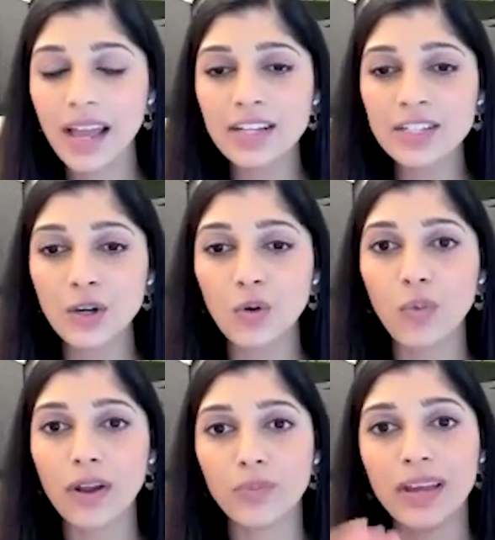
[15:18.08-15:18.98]
And so
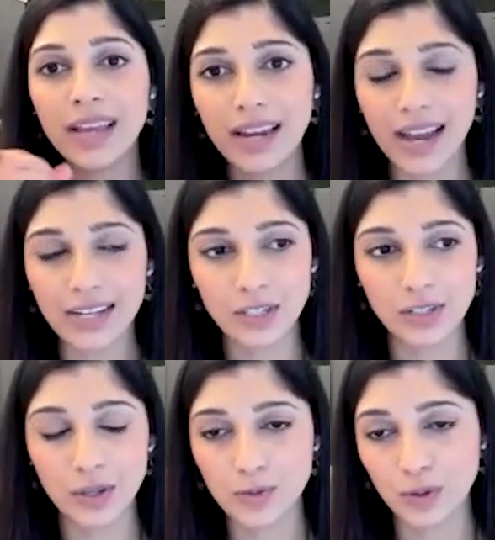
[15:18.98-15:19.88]
when we get
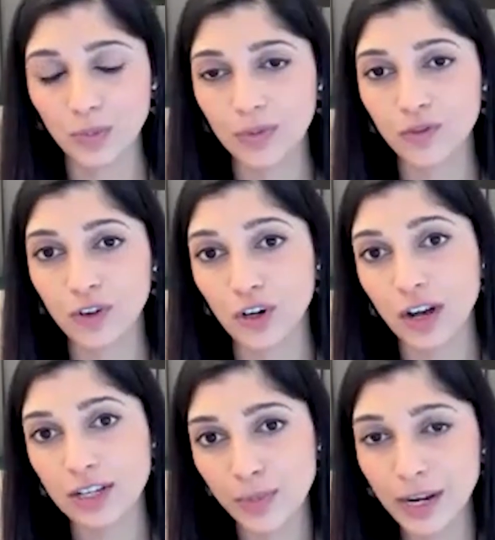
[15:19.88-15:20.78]
exosomes for a
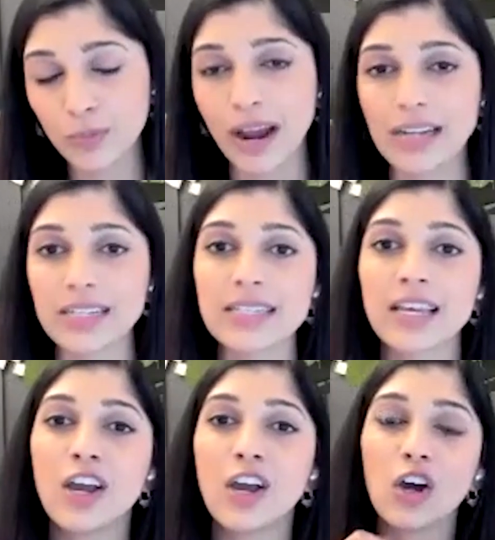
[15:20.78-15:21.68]
cosmetic practice,
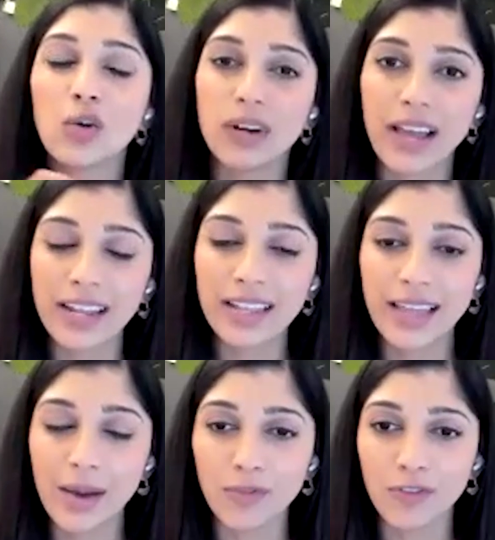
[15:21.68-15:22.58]
we're getting
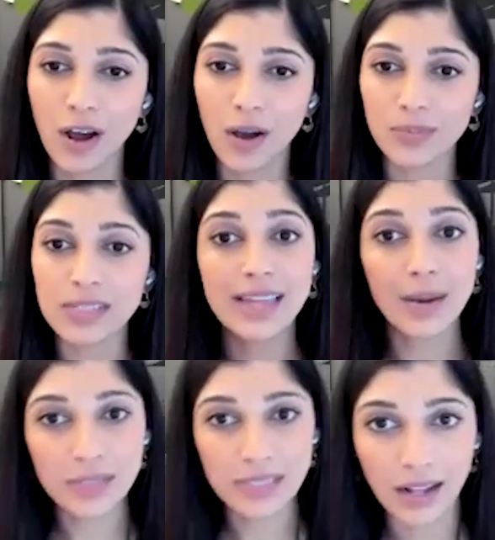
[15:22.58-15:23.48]
them from
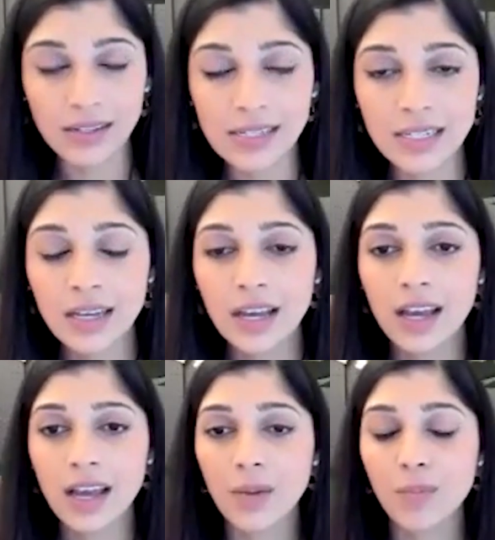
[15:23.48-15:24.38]
stem cells,
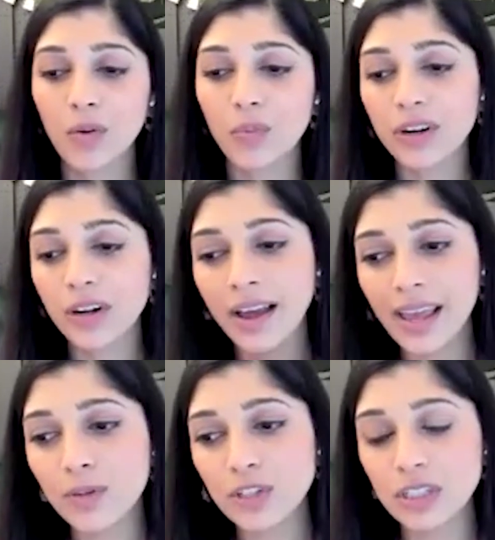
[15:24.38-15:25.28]
but we're not
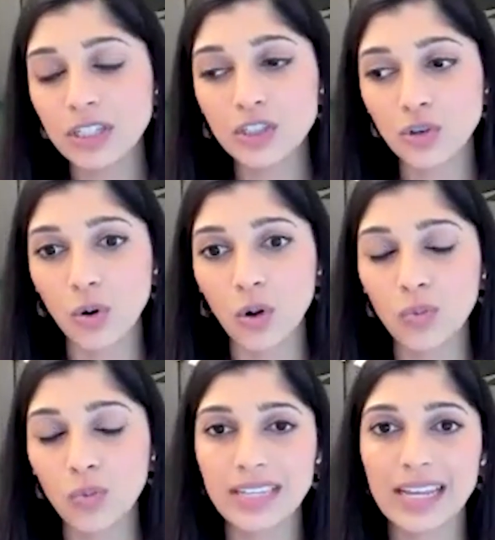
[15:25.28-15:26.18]
able to
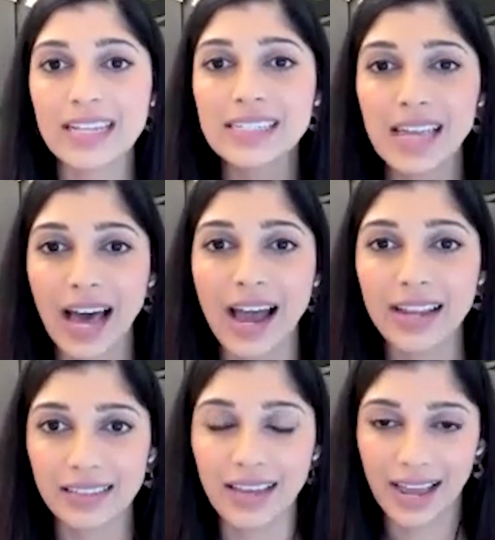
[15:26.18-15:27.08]
control what's
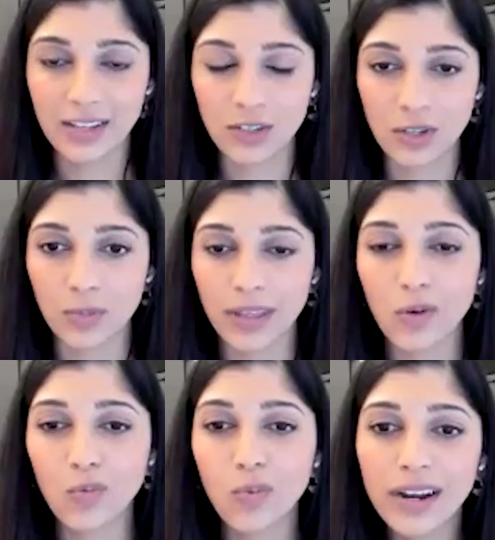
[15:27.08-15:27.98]
inside that exosome. Like,
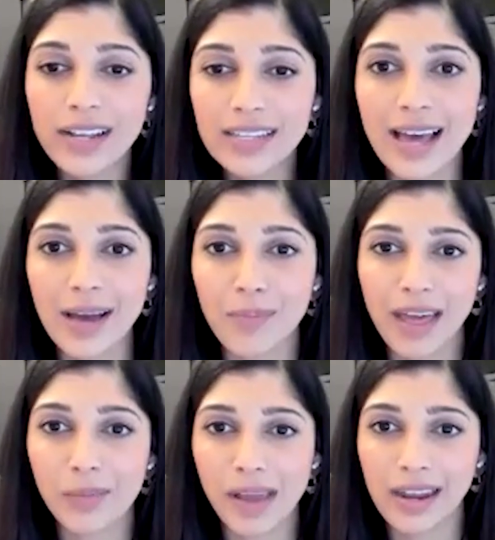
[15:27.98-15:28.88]
what is that
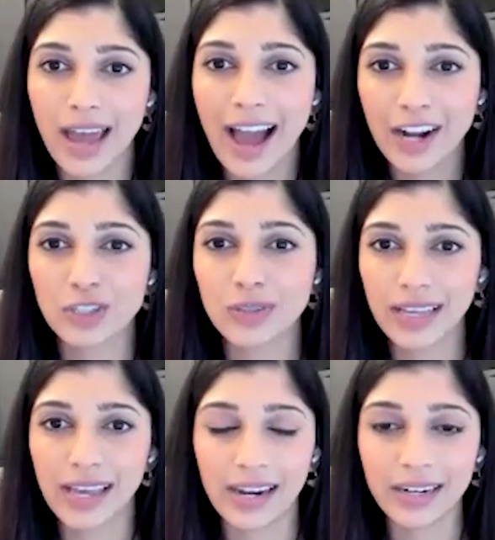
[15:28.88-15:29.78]
mailman actually
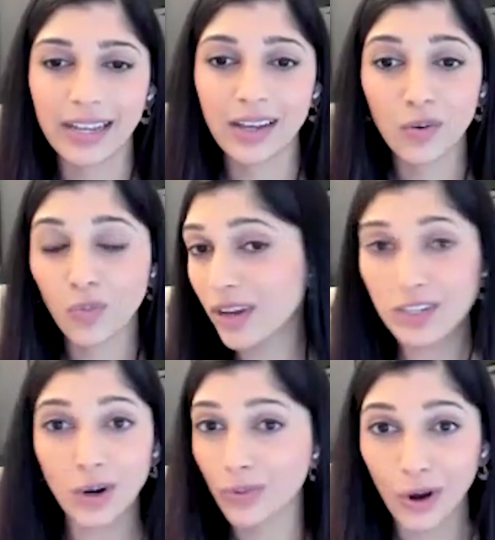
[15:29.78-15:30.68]
carrying? We
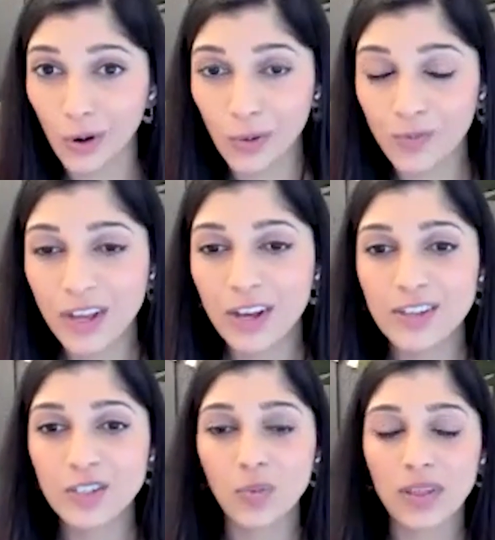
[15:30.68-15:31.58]
don't know.
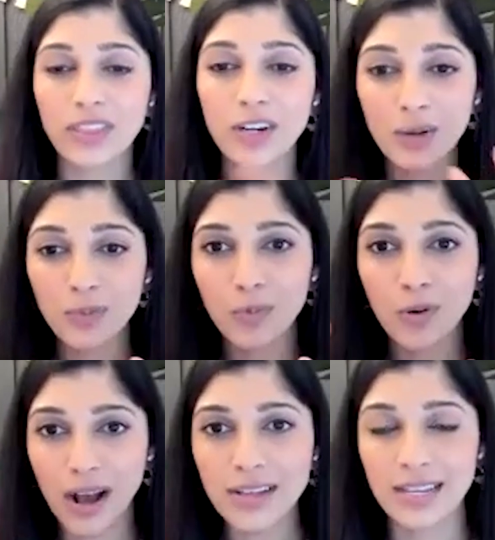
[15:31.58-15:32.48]
So when they're
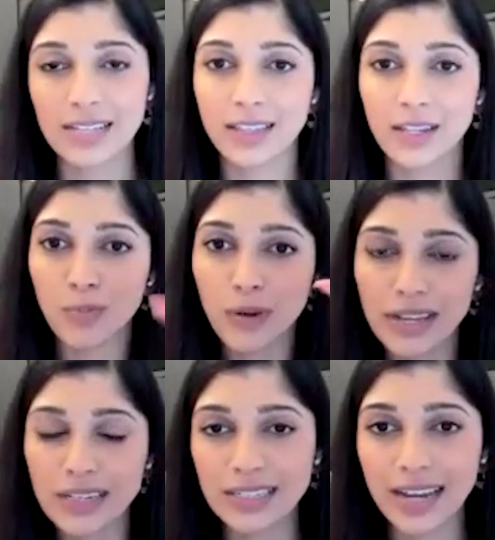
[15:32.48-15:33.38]
processed and they're put
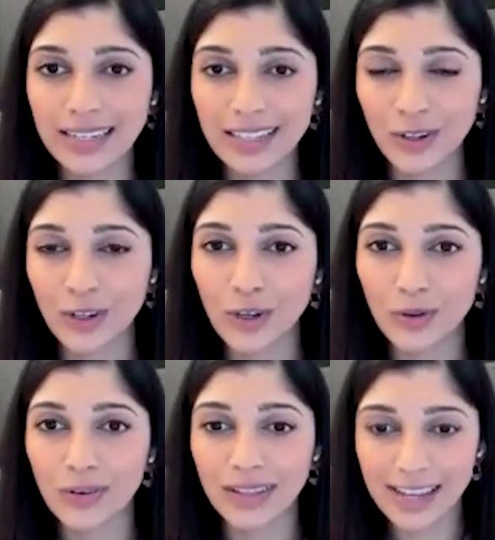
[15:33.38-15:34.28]
into tiny little
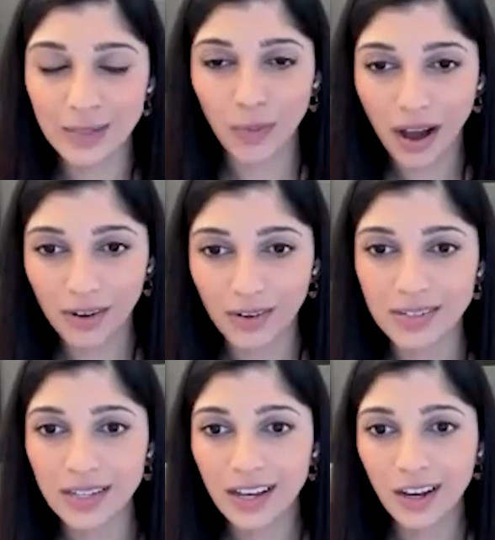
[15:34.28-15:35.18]
cute glass
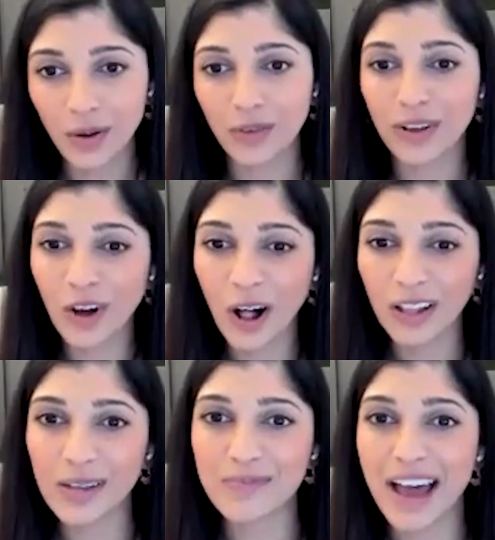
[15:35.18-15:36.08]
bottles, and we
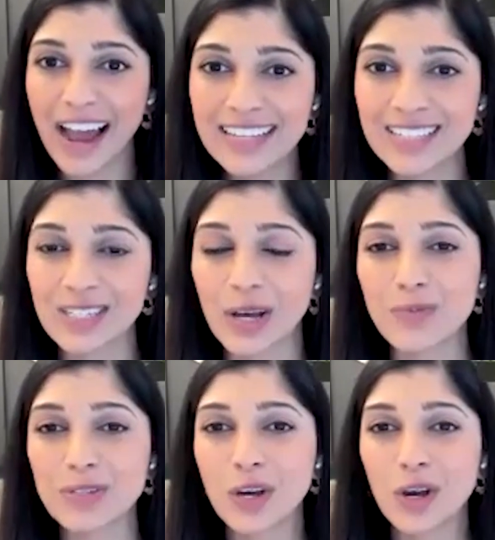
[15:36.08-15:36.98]
call them
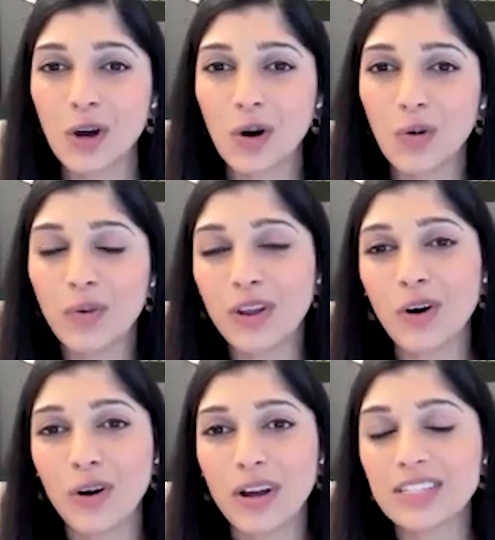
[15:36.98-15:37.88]
exosomes,
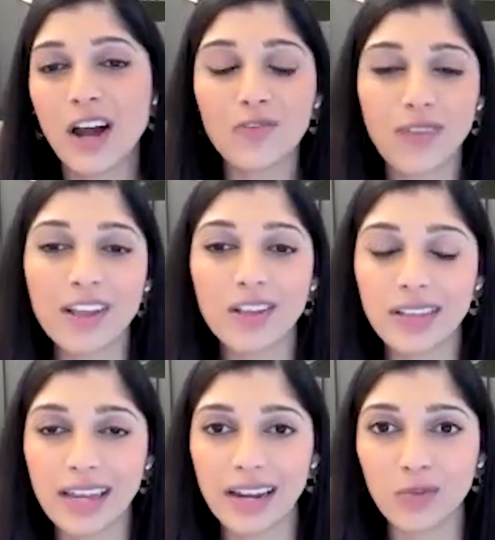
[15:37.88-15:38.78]
it's not
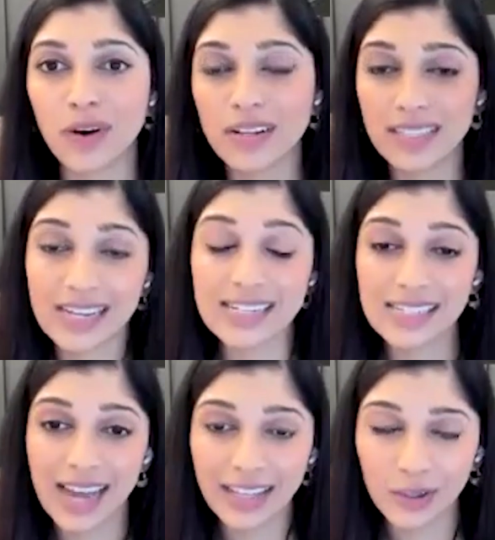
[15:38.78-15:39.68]
regulated what's
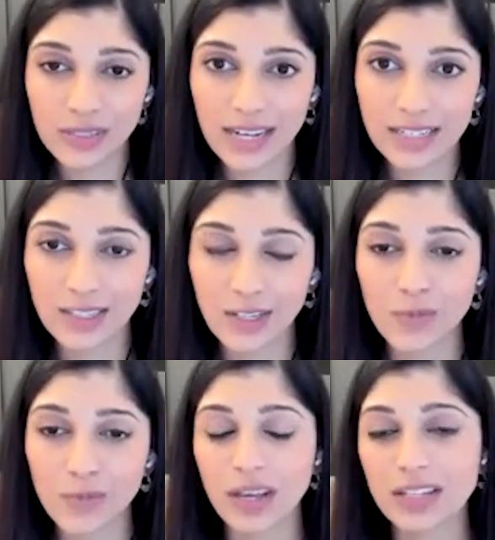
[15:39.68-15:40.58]
inside those
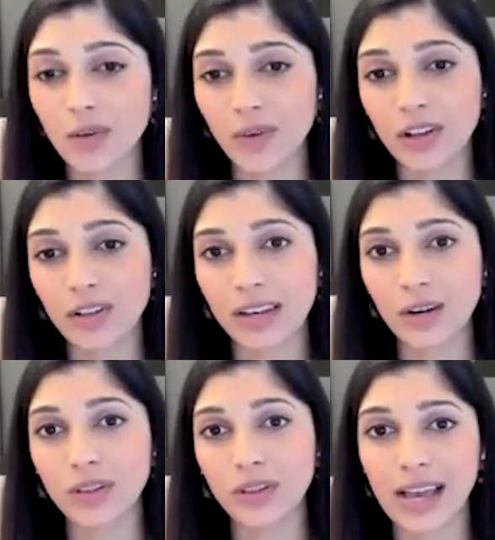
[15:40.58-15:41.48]
exosomes. It's not
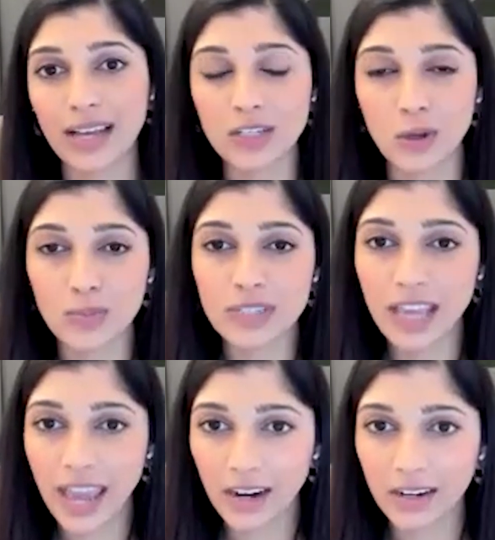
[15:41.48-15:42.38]
regulated what the exosomes
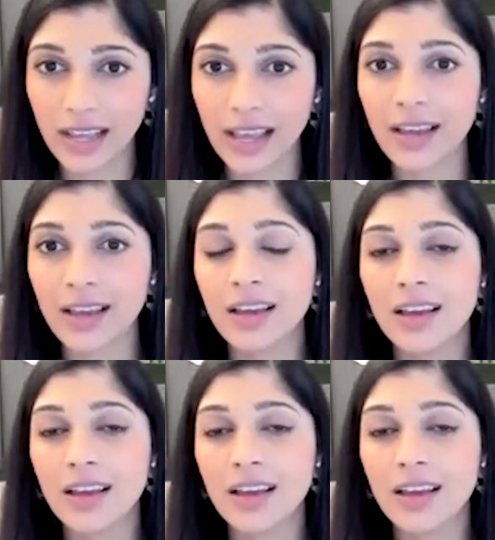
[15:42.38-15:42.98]
carry.